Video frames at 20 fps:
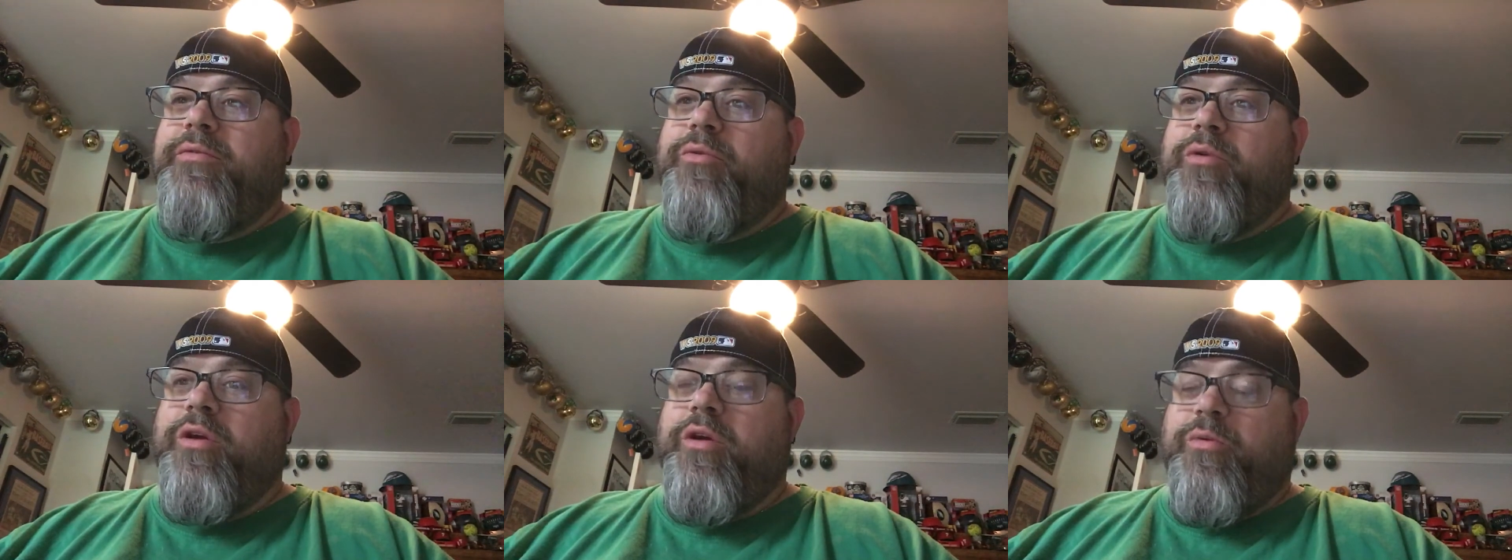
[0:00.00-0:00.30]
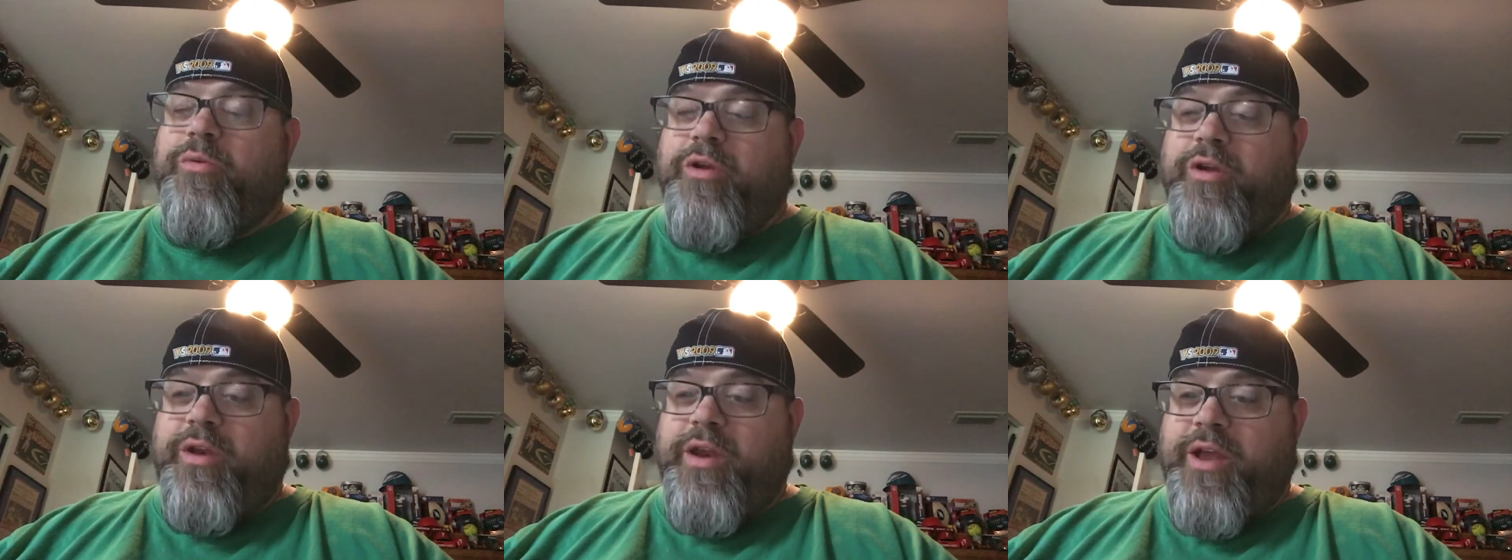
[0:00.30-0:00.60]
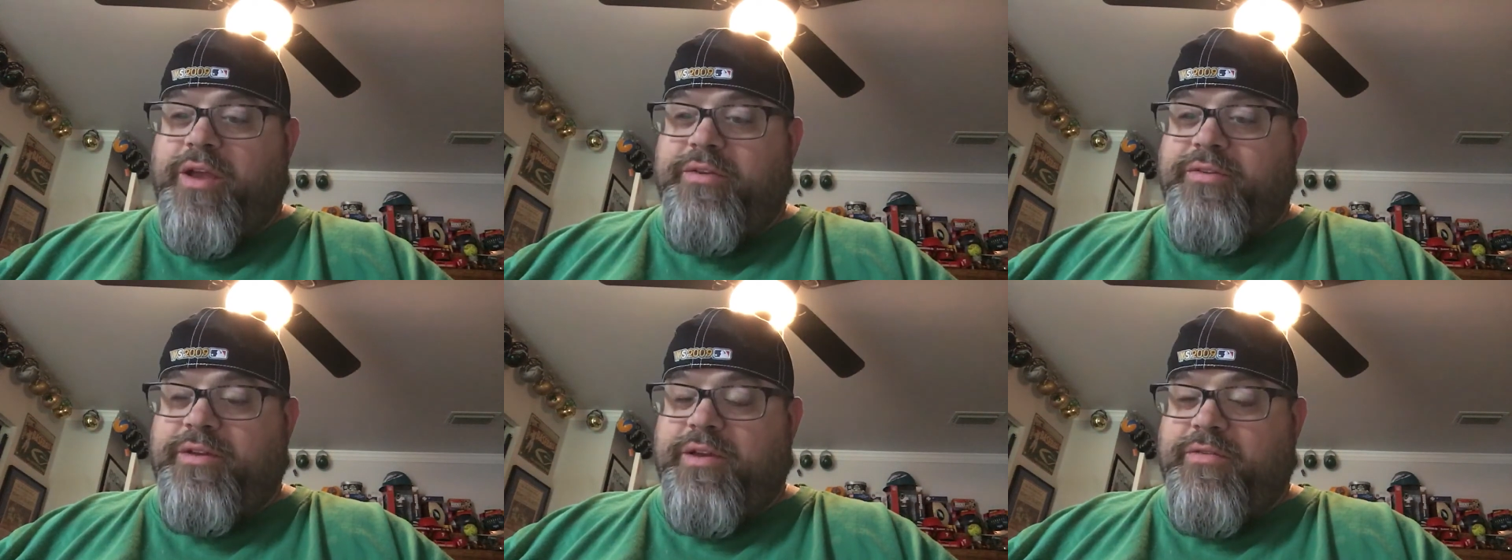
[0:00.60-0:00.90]
Real, real
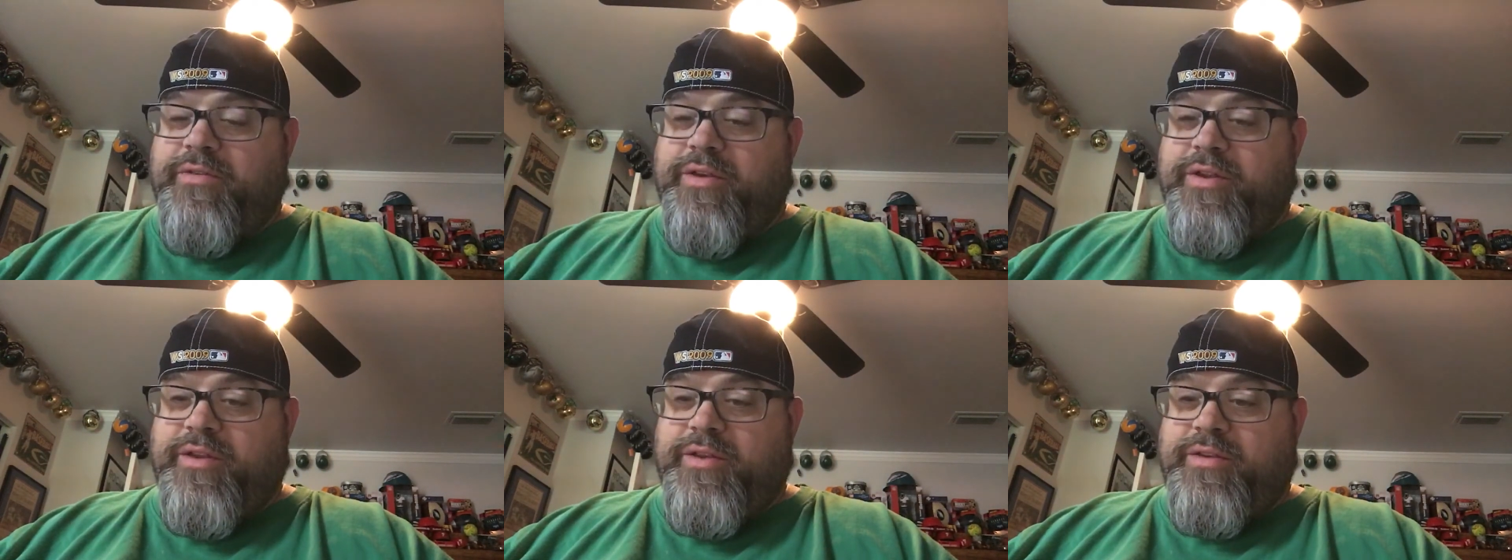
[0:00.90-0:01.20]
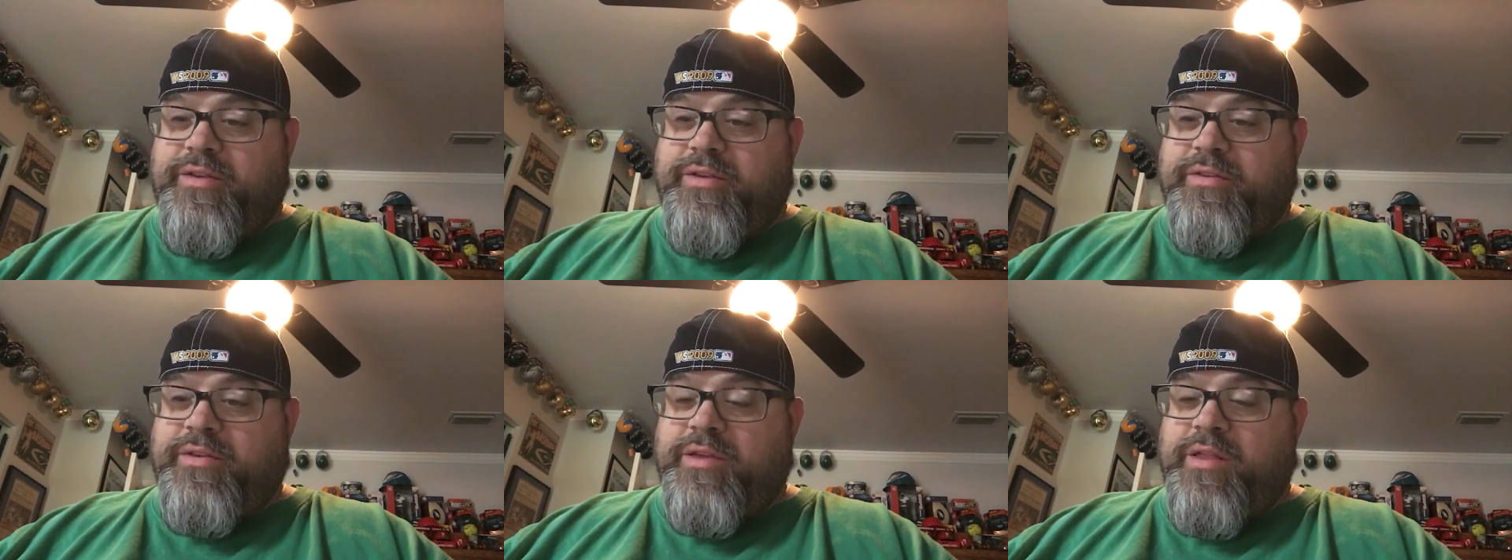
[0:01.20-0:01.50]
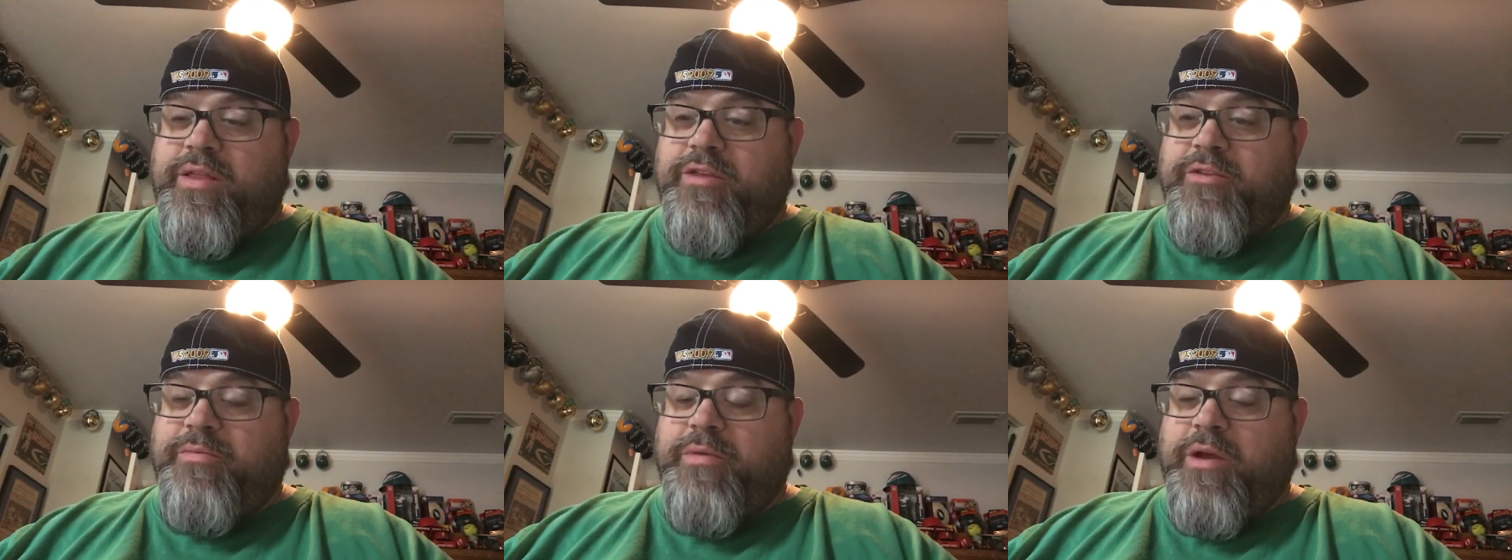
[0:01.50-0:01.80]
nice of you to
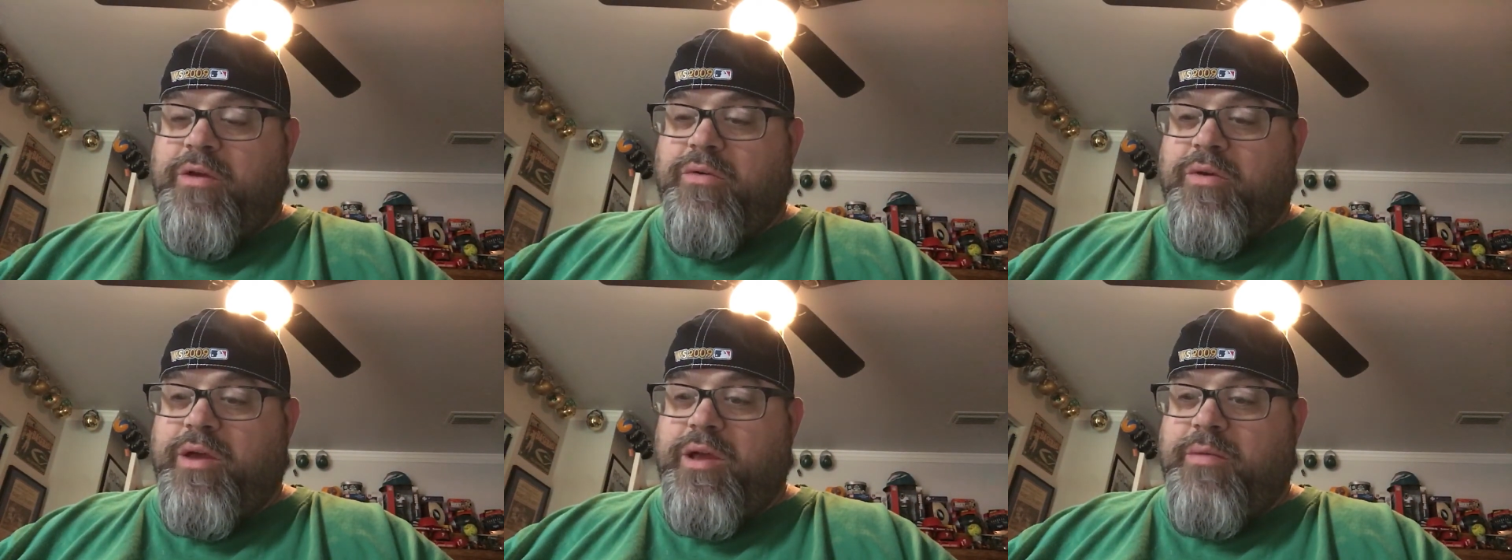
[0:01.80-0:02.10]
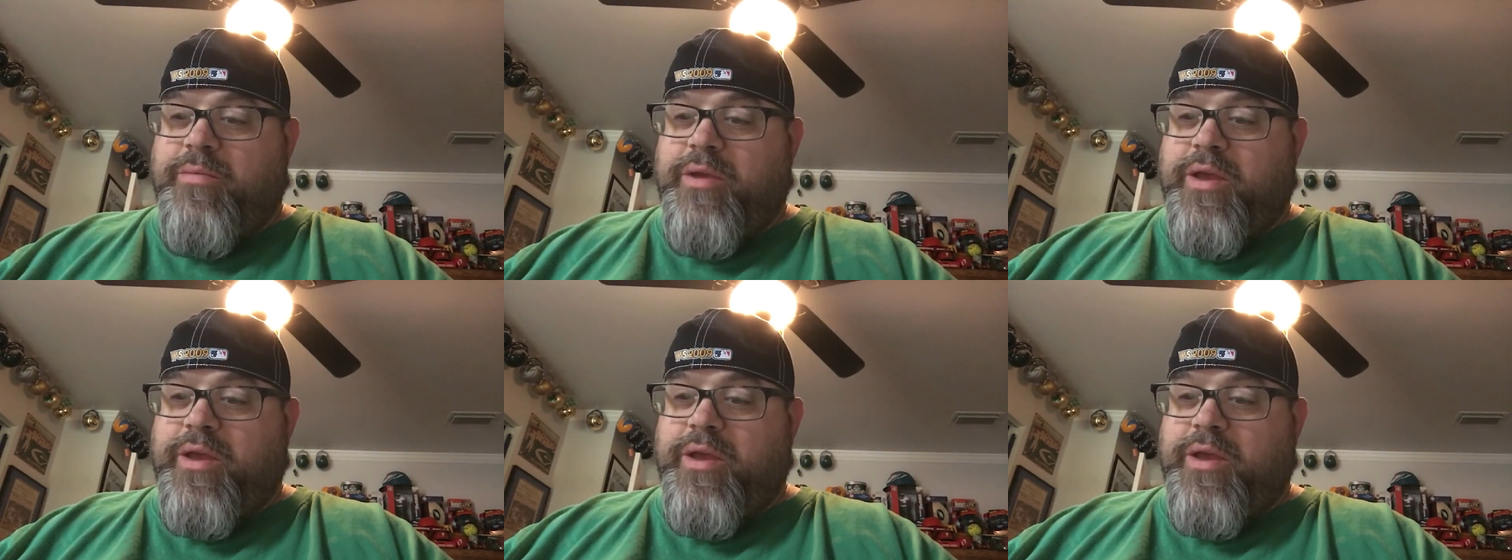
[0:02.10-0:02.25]
send this my way,